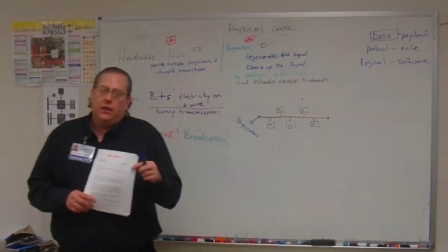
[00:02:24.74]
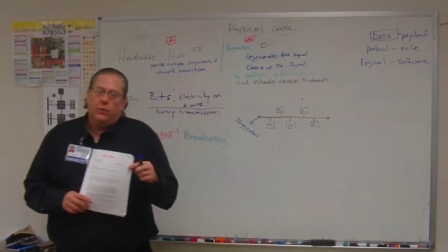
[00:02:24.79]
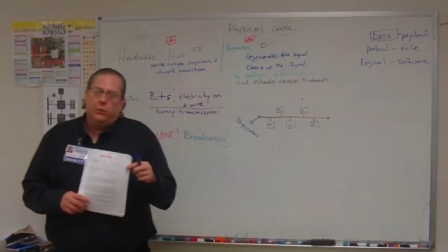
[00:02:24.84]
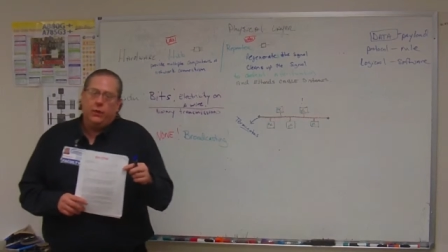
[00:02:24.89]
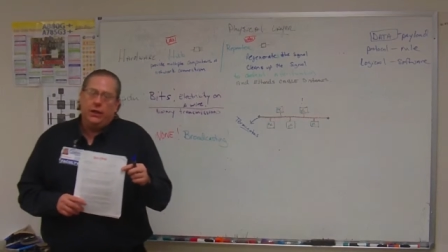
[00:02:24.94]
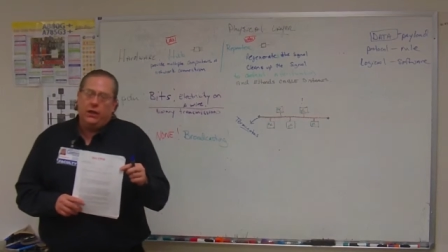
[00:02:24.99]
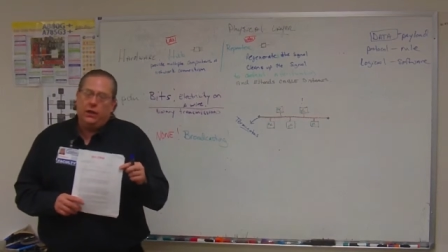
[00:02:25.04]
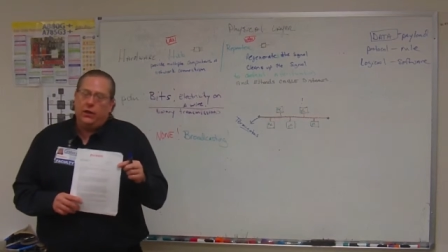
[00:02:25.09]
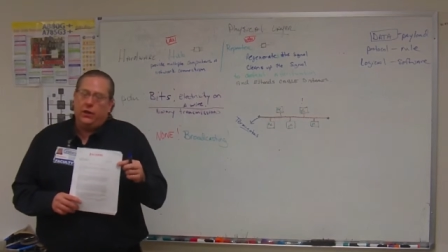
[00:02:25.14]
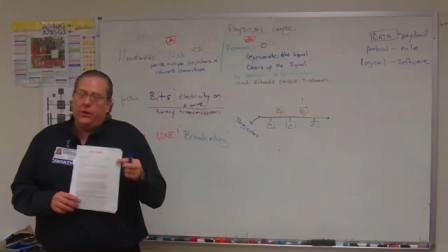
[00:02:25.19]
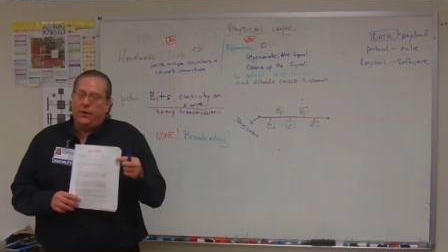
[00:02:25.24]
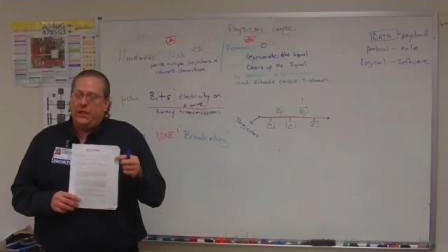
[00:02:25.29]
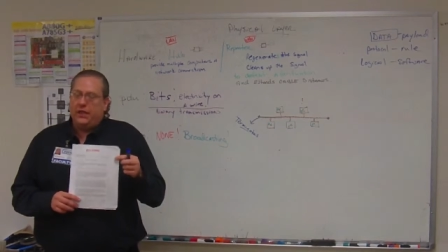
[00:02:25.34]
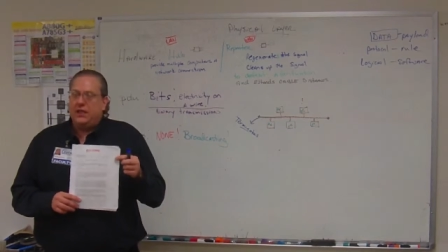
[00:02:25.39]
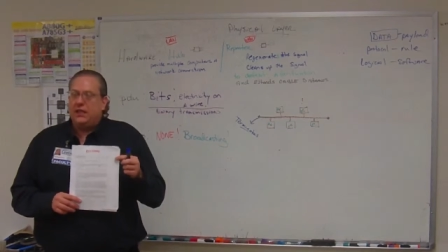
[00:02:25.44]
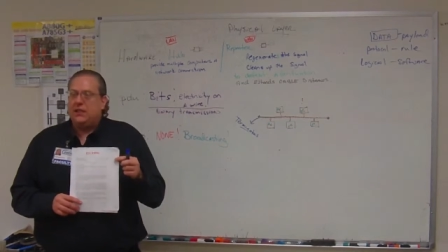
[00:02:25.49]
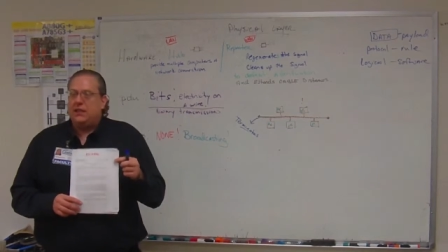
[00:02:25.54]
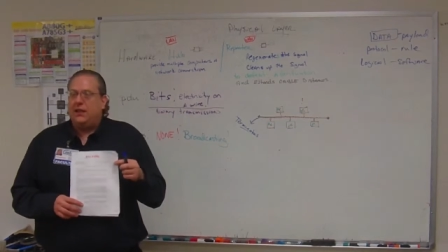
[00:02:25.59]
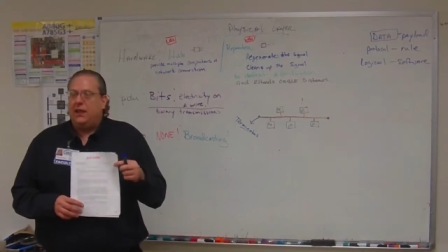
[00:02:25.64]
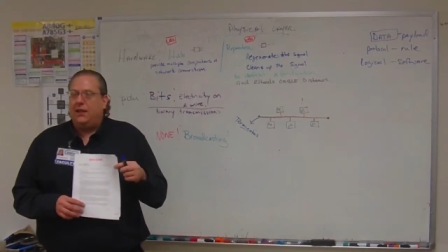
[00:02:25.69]
We call
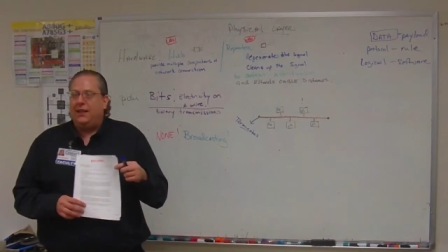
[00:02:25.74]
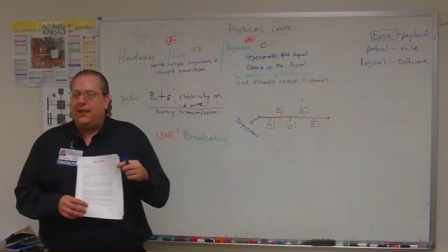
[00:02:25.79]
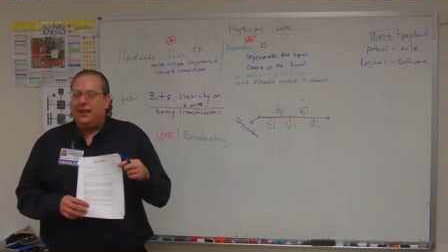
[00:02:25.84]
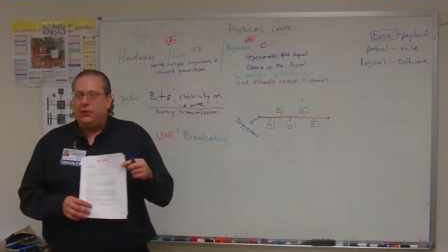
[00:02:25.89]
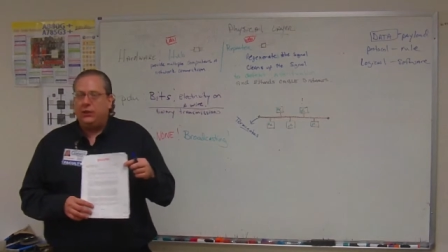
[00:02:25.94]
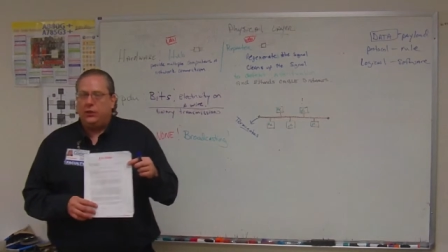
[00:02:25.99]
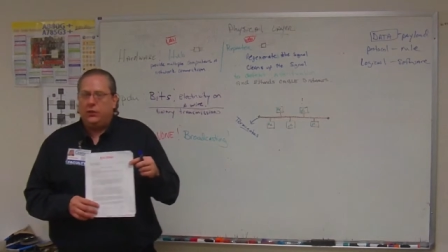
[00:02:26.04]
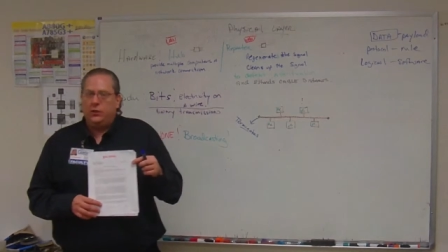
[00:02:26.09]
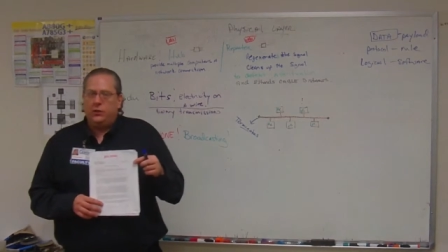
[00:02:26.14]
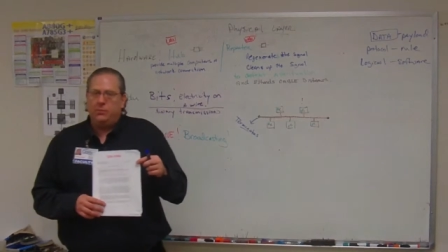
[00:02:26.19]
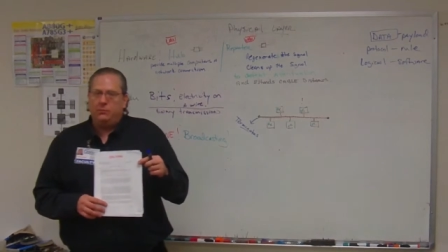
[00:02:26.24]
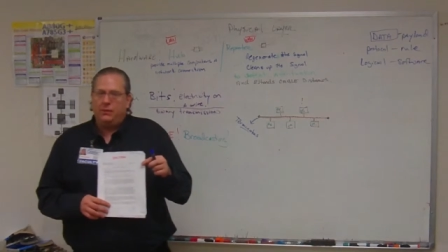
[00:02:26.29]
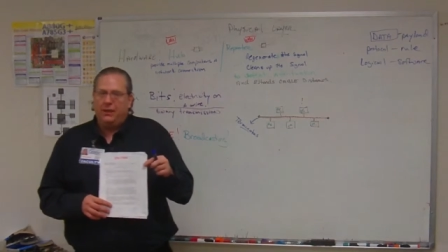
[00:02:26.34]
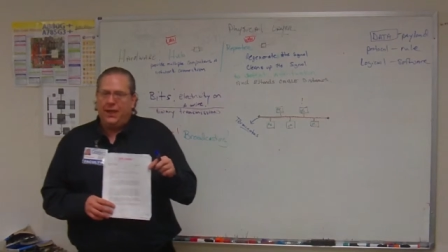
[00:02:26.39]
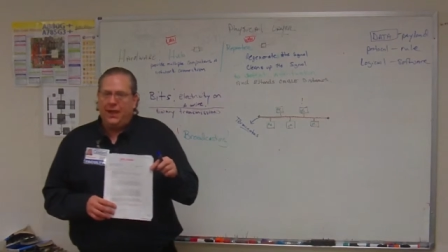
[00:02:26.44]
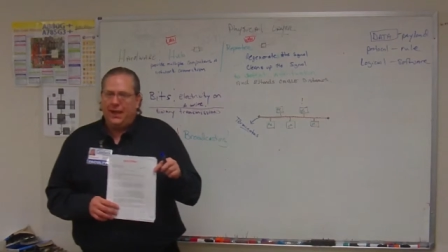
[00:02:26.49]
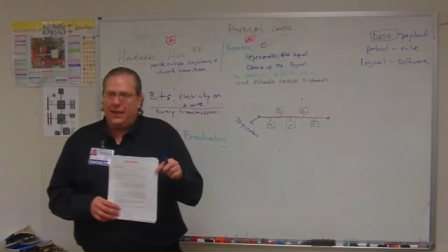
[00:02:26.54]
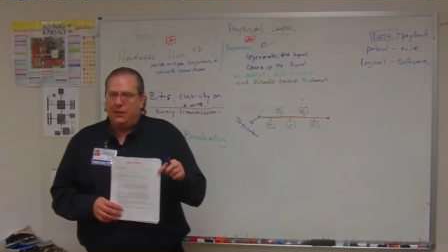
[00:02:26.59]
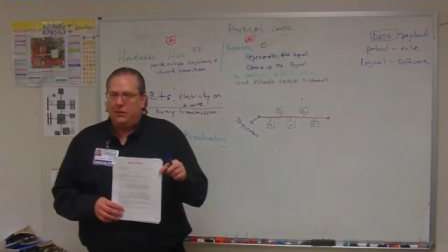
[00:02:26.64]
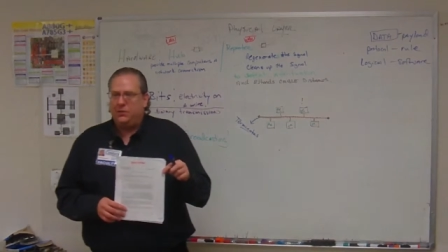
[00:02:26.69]
this electrical and
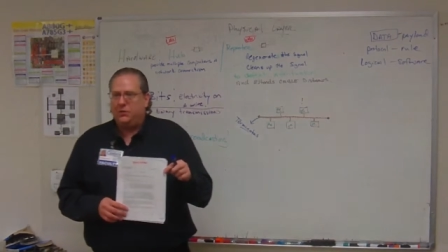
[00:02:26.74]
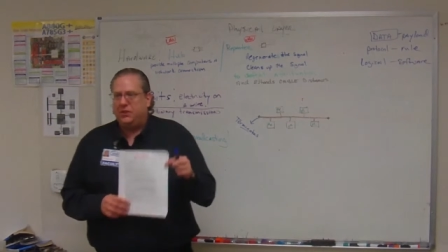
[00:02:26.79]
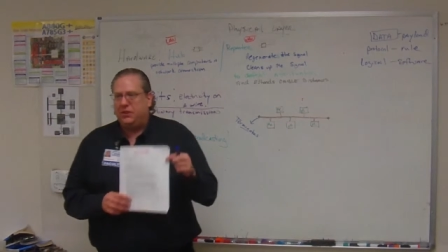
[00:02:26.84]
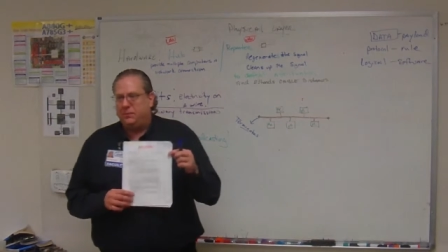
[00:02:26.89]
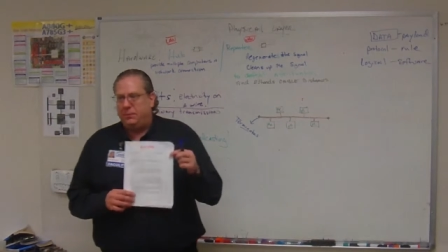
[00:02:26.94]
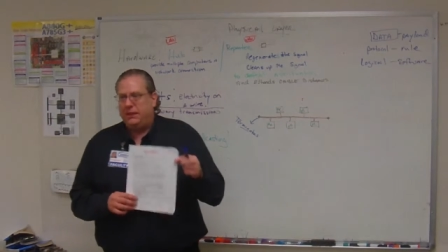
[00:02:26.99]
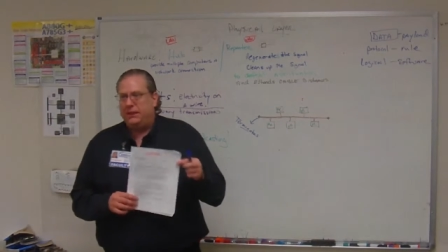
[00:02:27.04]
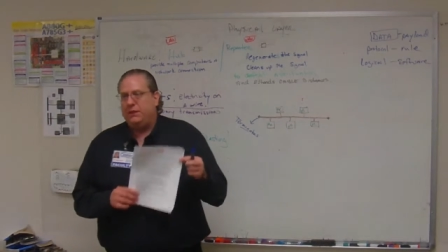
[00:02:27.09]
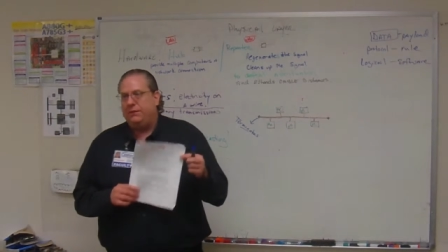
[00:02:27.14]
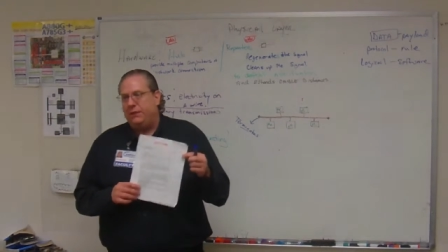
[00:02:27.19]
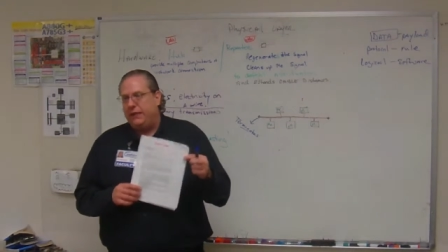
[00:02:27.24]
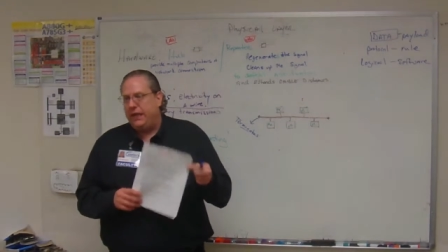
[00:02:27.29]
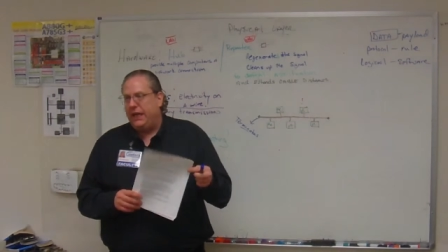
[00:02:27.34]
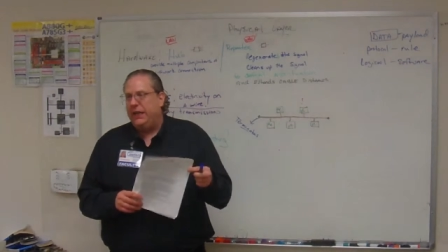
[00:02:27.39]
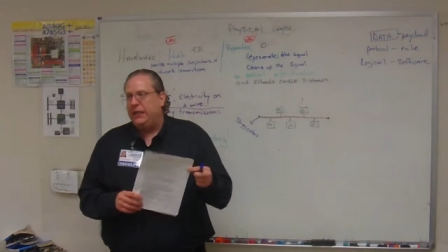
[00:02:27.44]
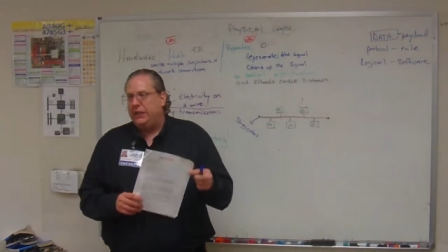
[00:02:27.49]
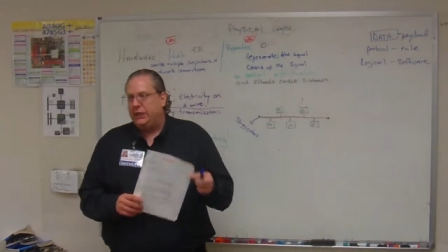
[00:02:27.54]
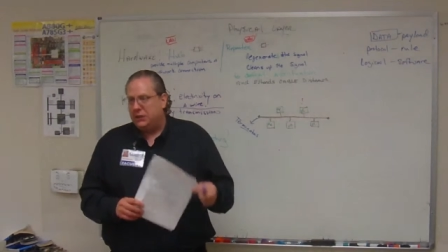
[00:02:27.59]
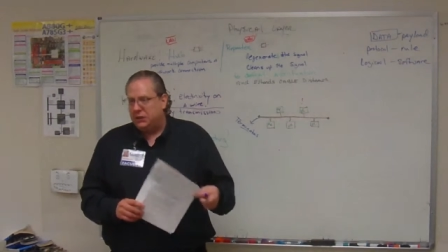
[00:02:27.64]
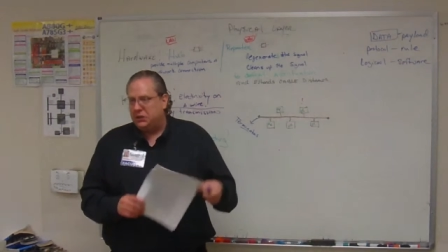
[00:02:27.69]
mechanical
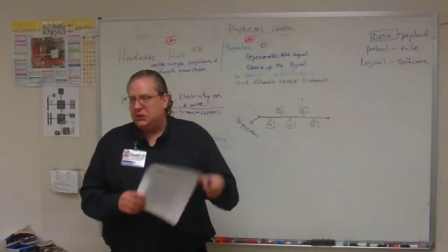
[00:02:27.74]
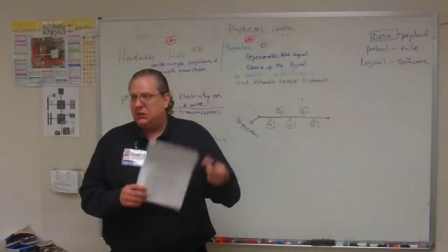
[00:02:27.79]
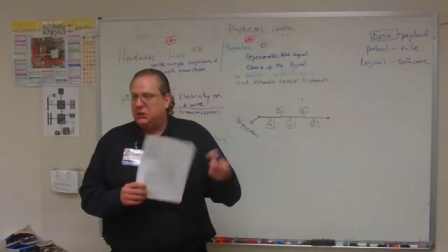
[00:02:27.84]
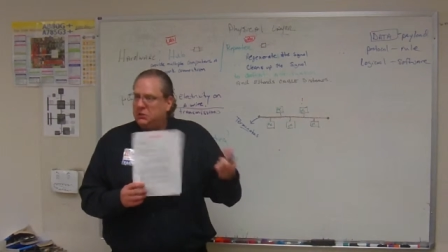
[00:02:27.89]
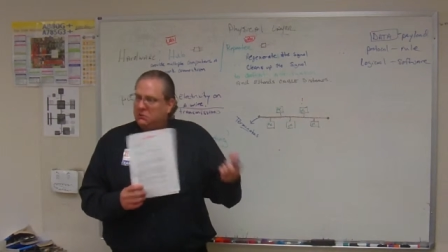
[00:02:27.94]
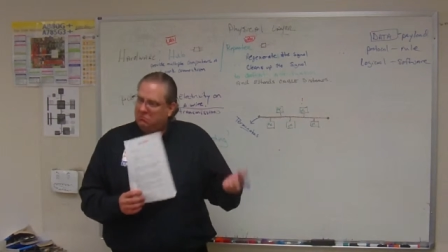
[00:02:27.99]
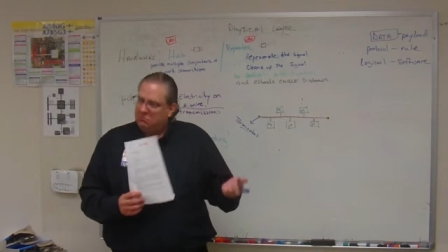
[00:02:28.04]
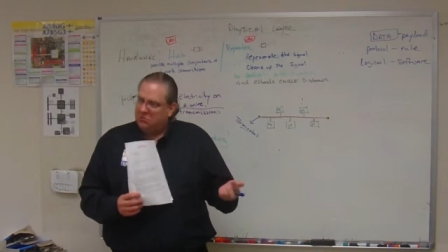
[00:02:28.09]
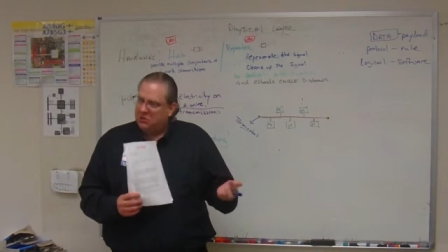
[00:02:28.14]
specifications.